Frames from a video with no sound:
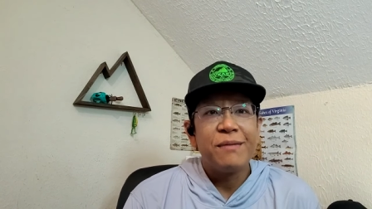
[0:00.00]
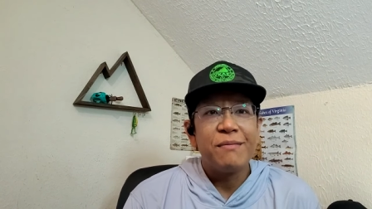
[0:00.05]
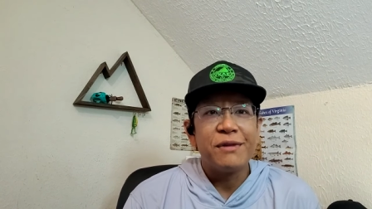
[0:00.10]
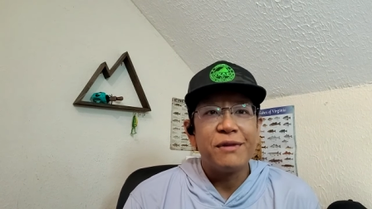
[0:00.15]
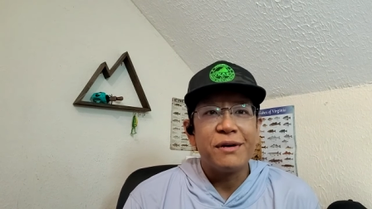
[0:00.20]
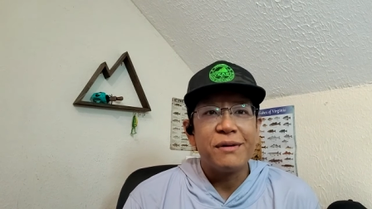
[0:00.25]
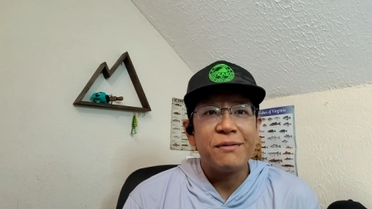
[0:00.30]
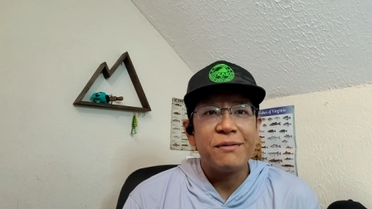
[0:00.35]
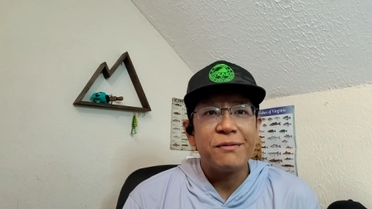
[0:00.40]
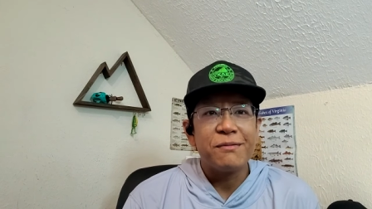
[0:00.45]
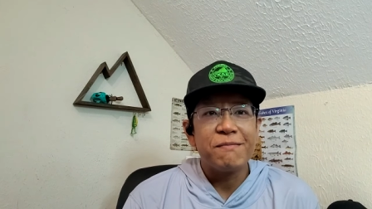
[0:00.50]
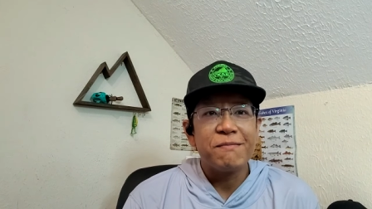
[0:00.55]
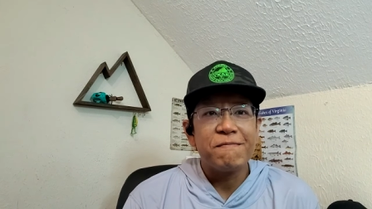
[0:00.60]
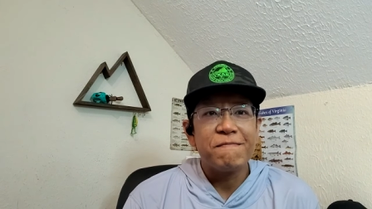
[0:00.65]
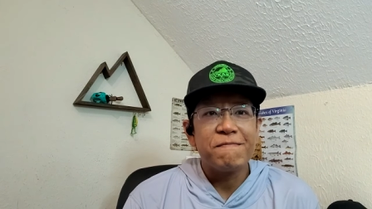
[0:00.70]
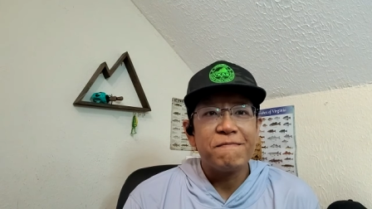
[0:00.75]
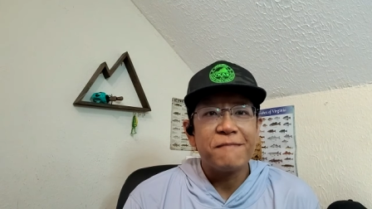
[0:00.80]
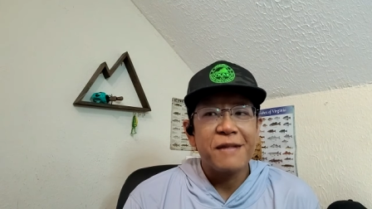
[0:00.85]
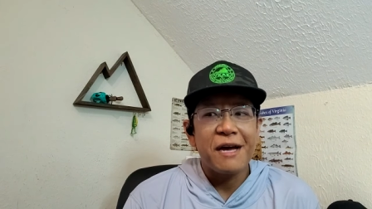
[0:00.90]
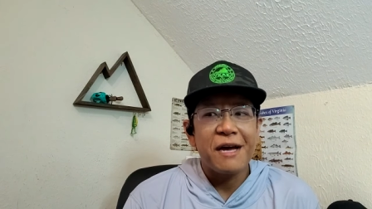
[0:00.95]
but
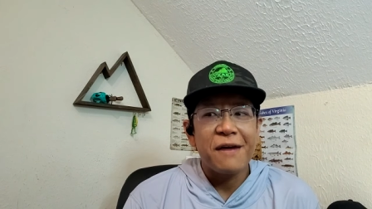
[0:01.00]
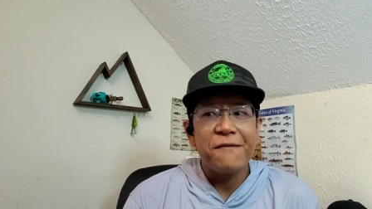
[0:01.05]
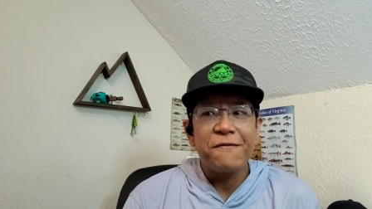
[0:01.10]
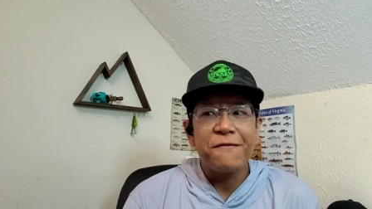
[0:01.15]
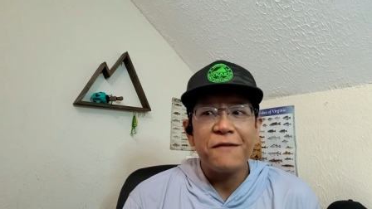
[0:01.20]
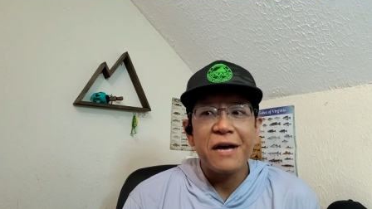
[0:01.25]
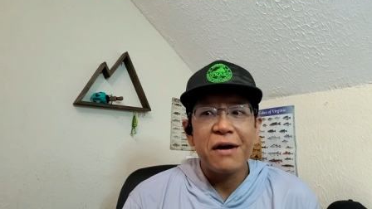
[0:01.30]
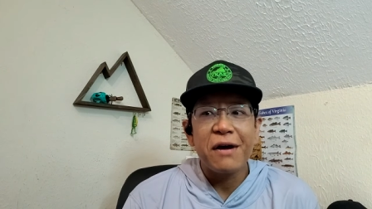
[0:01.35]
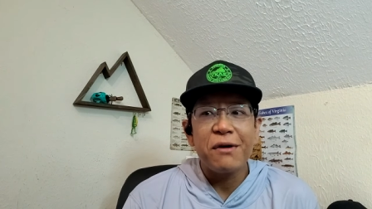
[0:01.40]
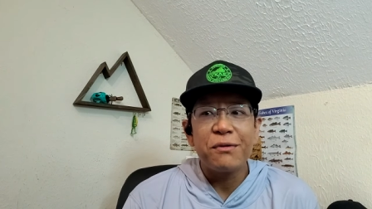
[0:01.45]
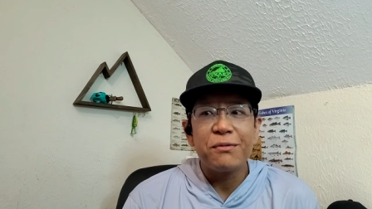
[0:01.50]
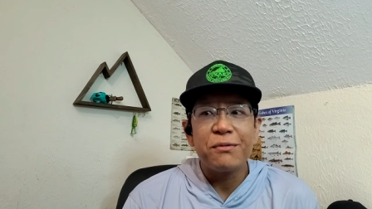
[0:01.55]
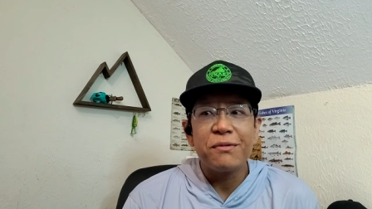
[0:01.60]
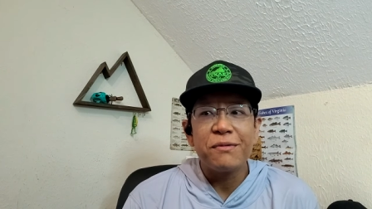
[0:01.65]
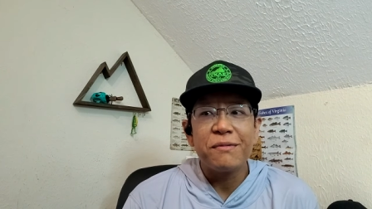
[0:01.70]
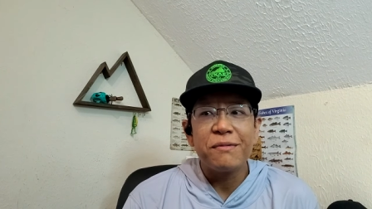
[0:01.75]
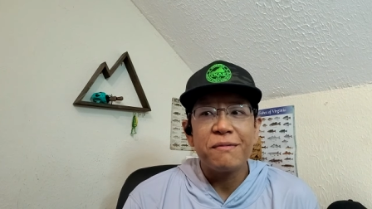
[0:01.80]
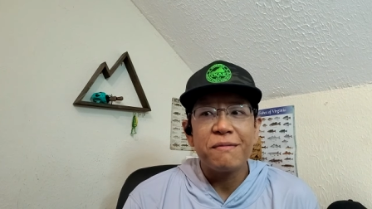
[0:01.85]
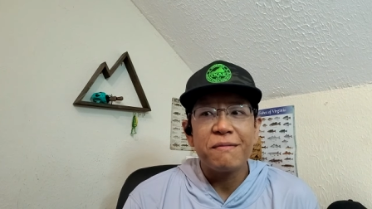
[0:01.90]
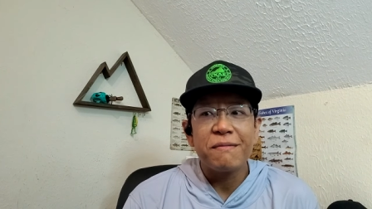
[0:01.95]
I
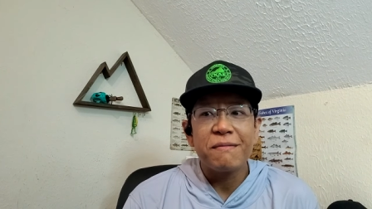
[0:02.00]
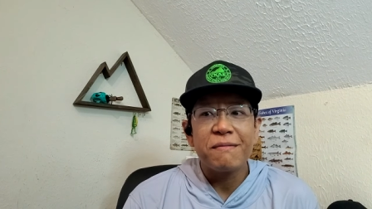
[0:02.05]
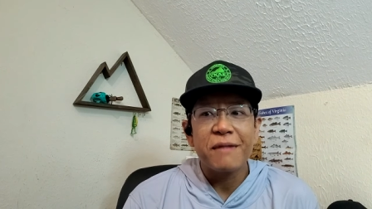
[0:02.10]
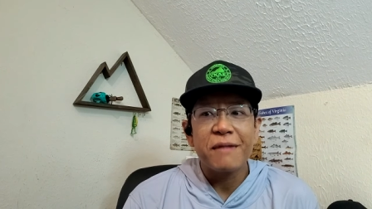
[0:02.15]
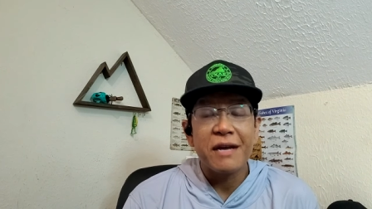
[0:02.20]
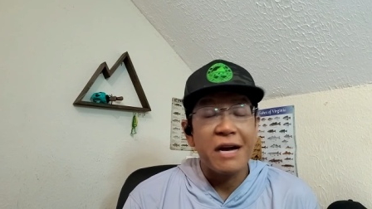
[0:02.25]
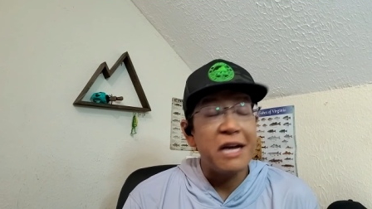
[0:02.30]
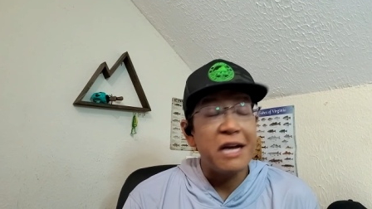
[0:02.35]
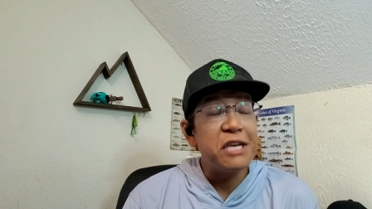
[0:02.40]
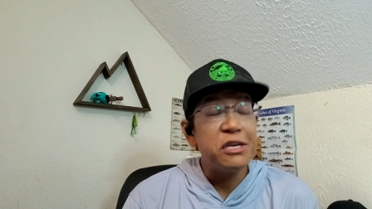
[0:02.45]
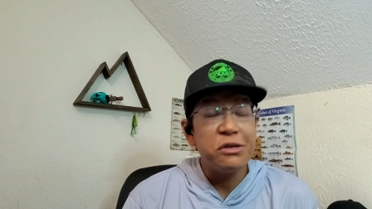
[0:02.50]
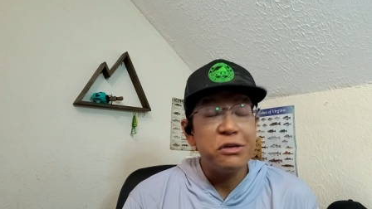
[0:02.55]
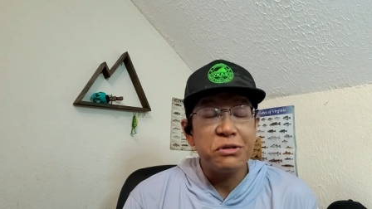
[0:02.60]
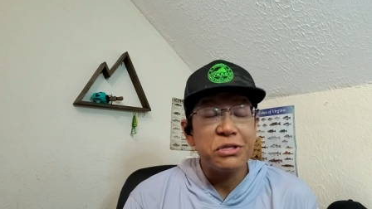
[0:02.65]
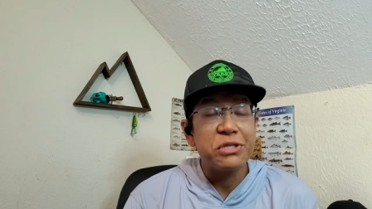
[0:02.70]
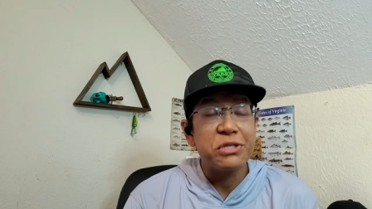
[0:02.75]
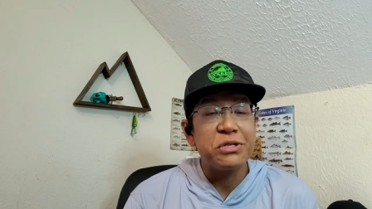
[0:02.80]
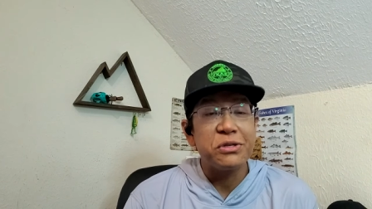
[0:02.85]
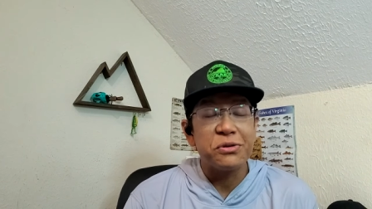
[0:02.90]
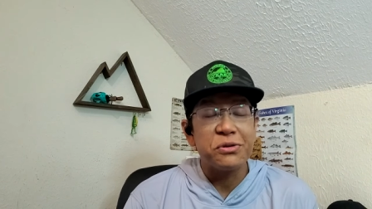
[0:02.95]
found, and I
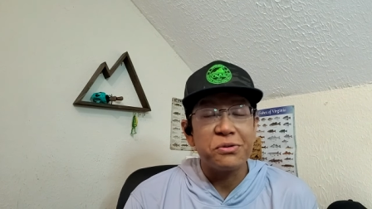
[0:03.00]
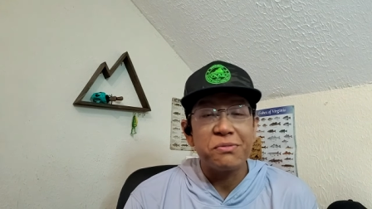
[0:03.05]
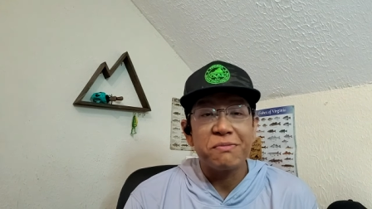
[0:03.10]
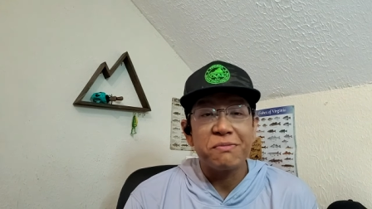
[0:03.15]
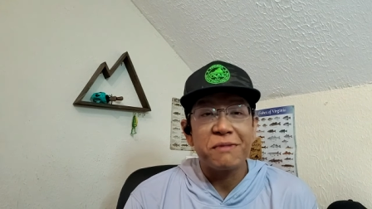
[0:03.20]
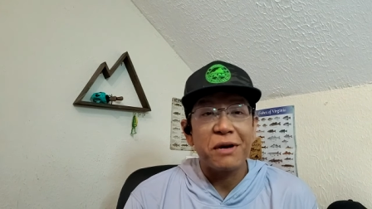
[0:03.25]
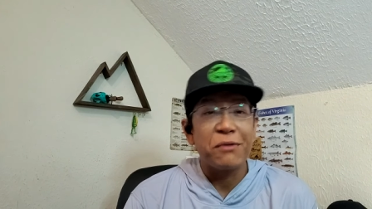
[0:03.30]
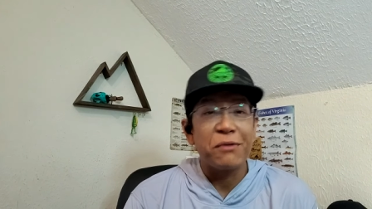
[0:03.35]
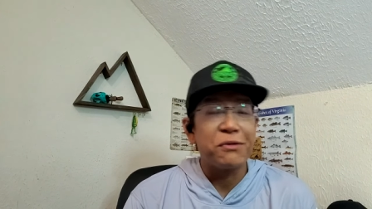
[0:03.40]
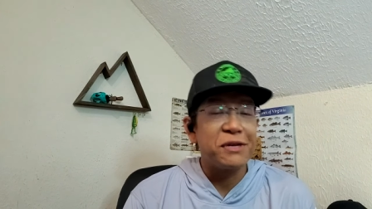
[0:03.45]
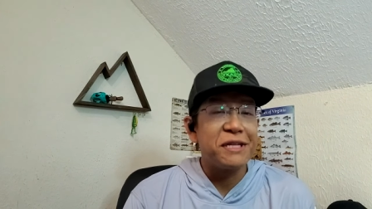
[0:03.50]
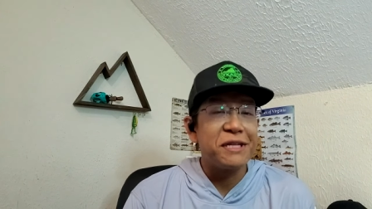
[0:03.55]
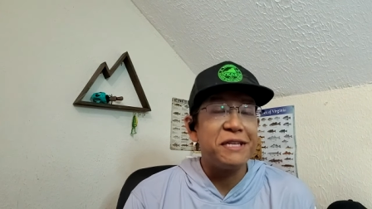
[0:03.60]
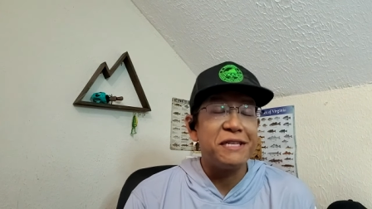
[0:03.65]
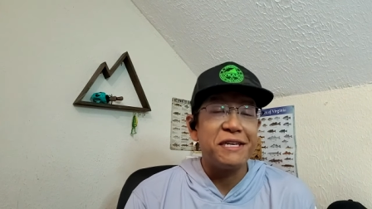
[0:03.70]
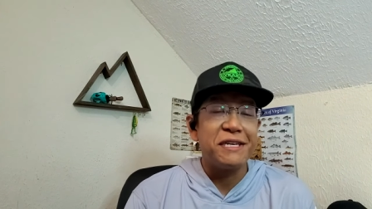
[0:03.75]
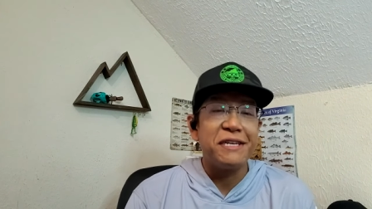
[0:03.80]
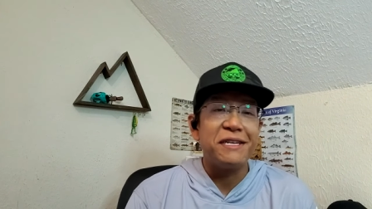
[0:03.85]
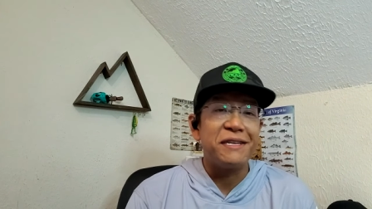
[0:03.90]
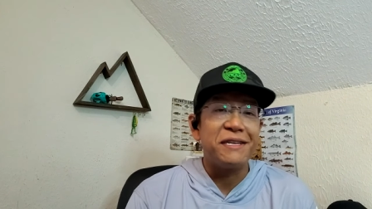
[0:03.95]
used to, I really
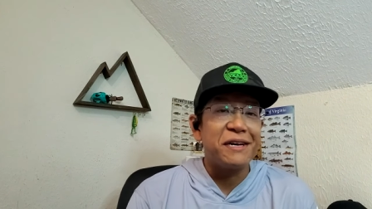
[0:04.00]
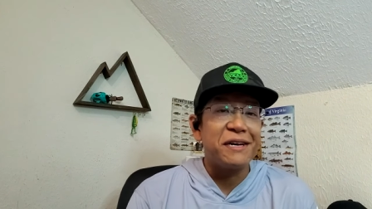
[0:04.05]
did.